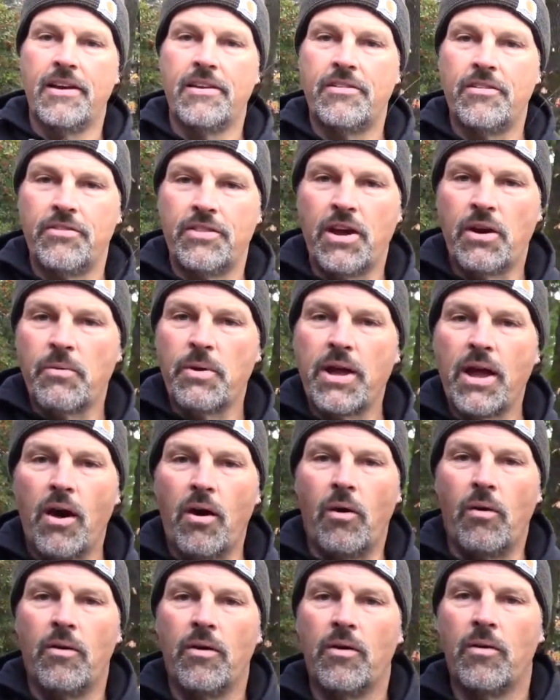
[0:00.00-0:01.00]
So there we
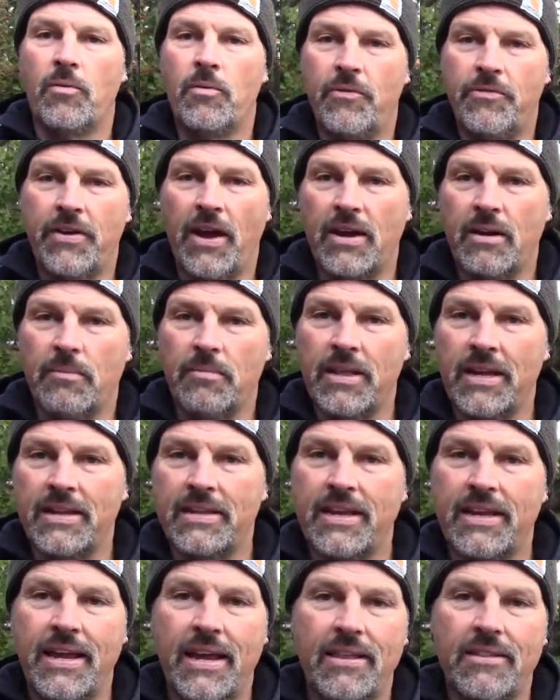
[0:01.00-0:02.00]
go. We've got them
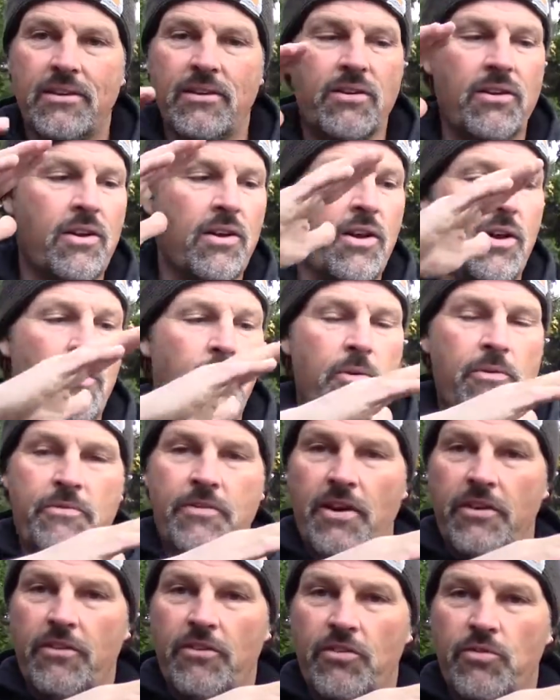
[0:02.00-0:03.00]
linked together. We've
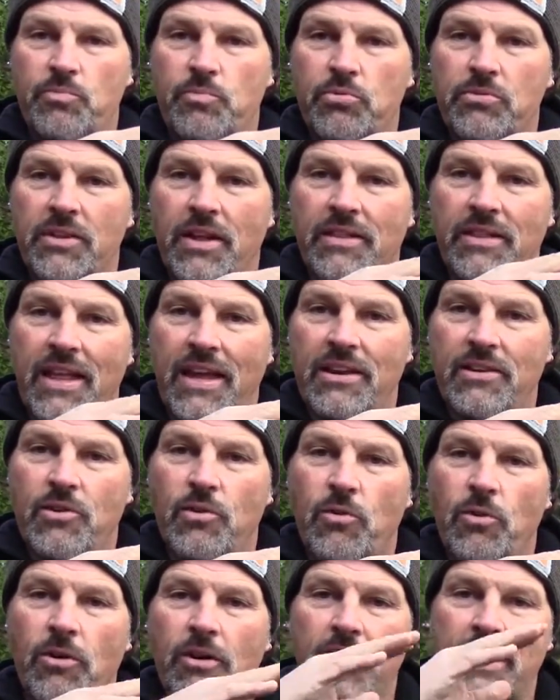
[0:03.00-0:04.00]
got our spool of
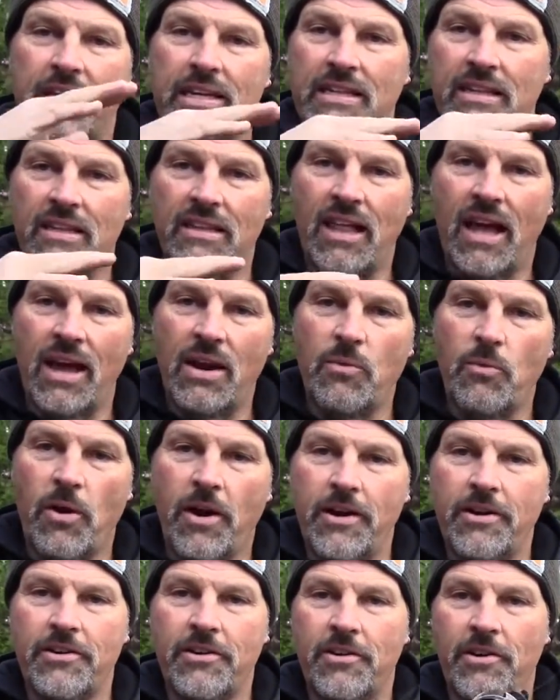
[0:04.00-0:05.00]
Leadcore in the line
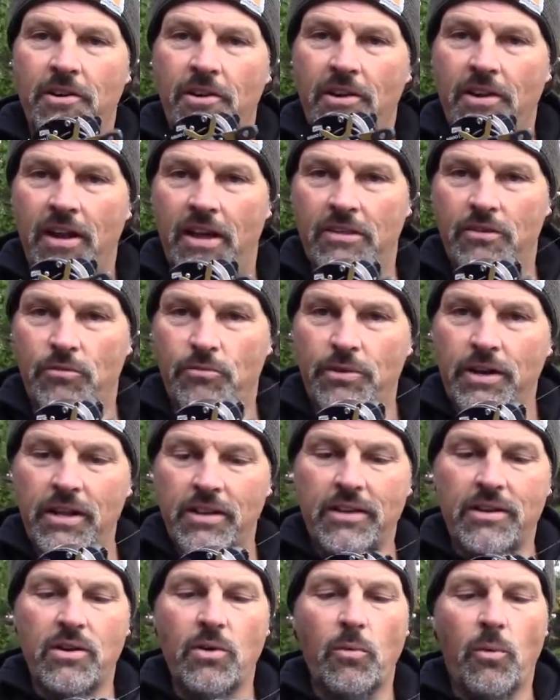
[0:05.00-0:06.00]
winder. Got the
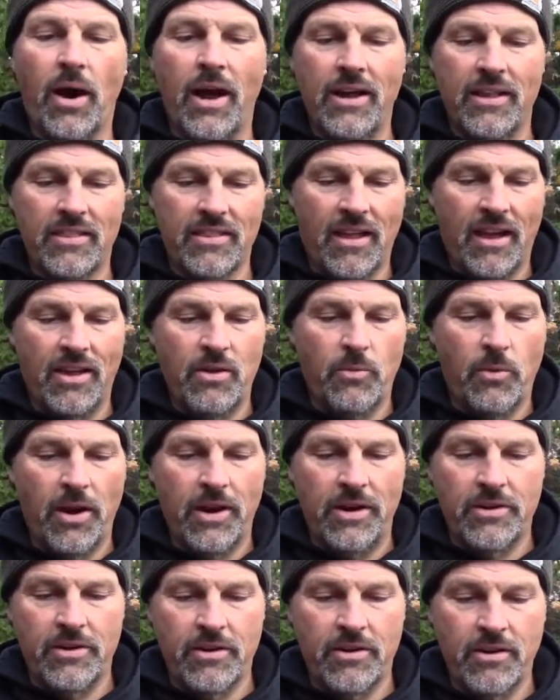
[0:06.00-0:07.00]
reel in the line
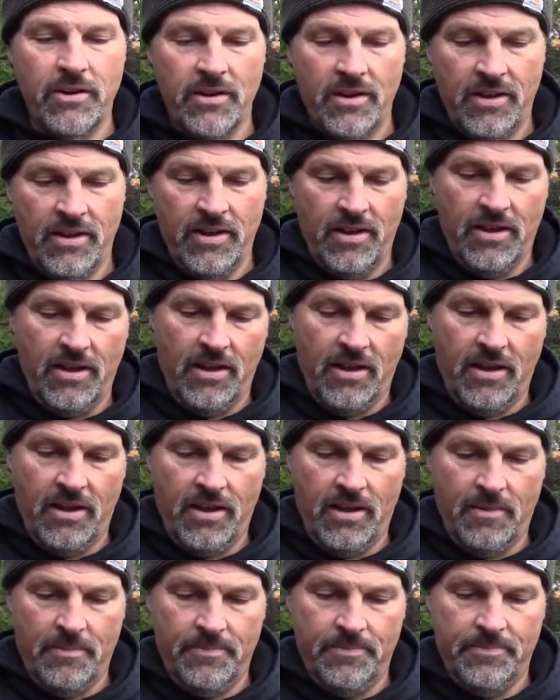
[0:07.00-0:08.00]
winder.
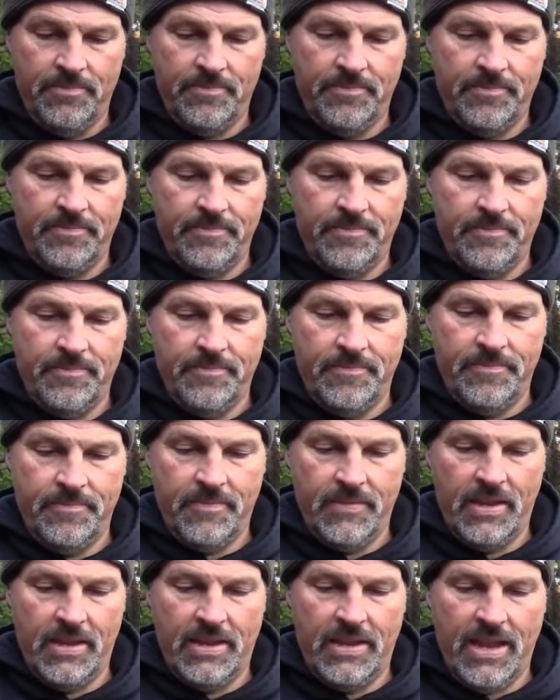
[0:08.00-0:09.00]

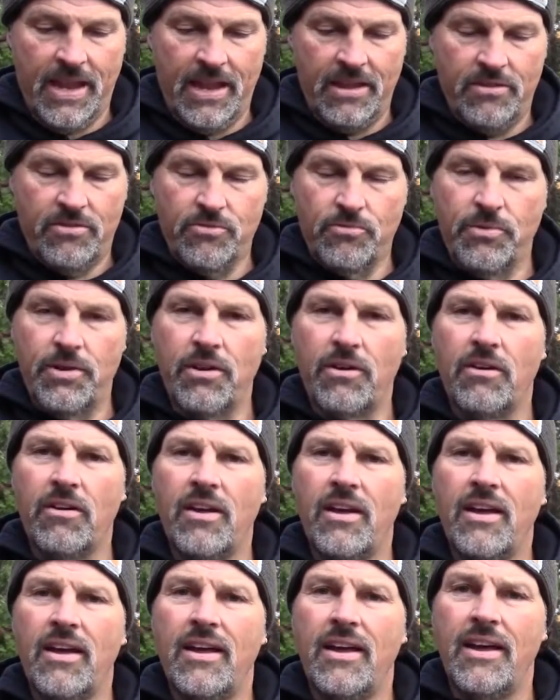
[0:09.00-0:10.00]
Engage the
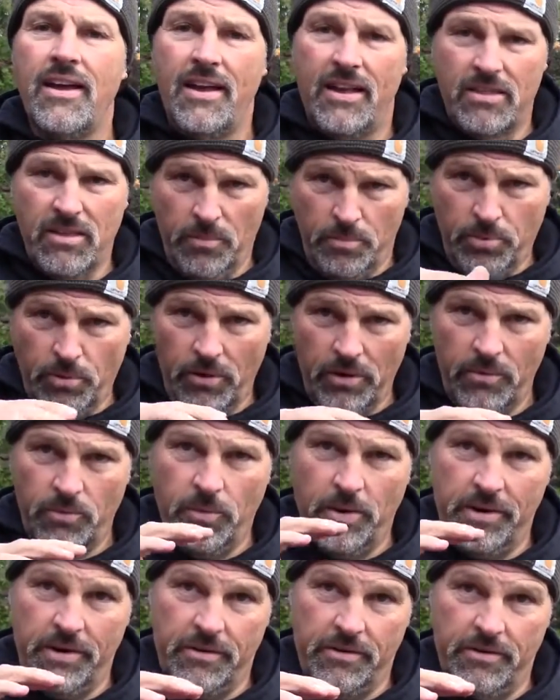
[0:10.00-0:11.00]
reel. It's
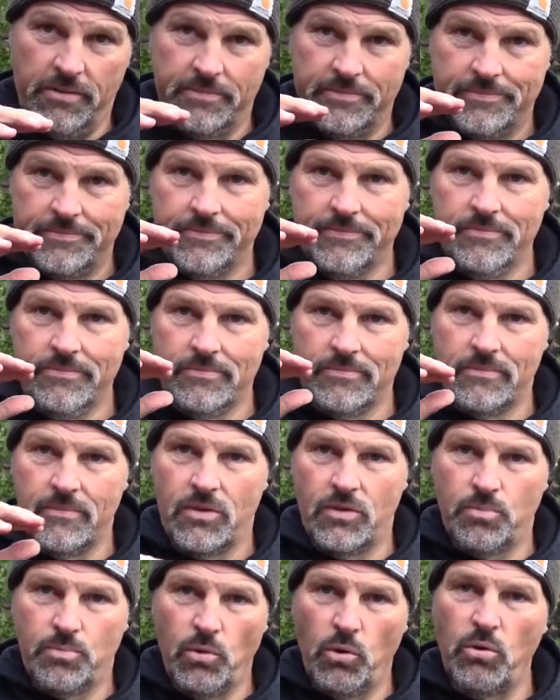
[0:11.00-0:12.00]
important when you're
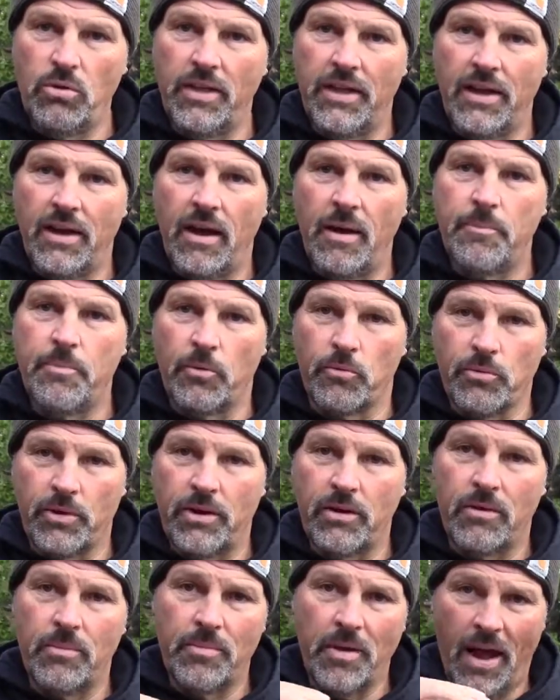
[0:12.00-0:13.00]
spooling up a
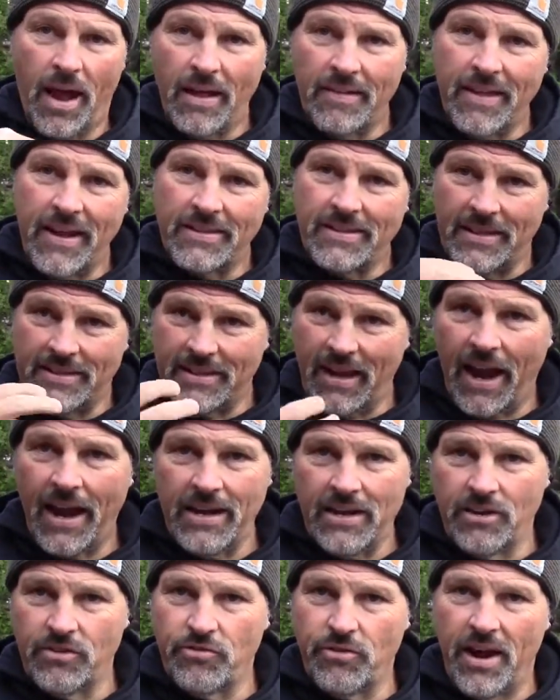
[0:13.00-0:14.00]
reel, I like to
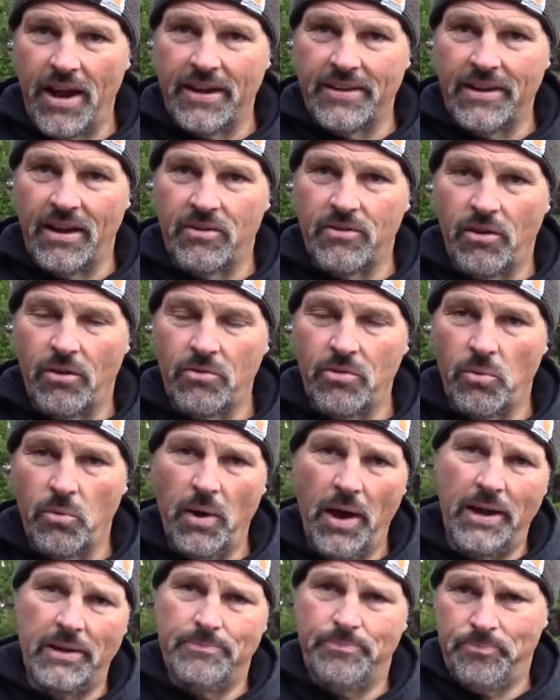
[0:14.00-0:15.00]
tighten the drag down all the
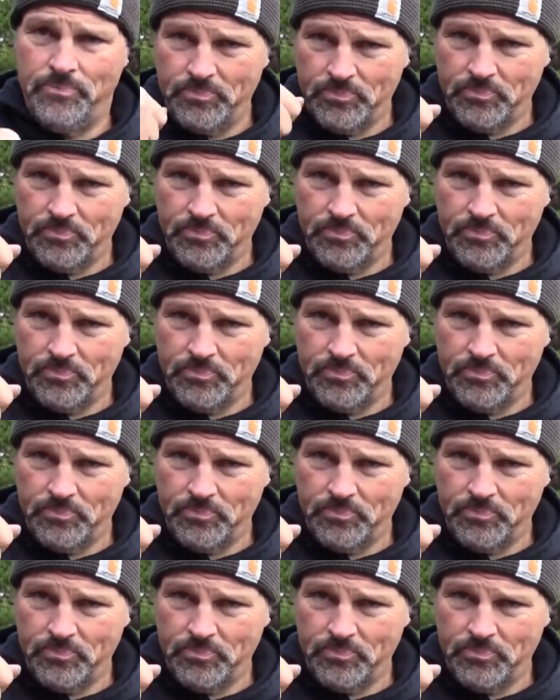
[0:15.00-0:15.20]
way.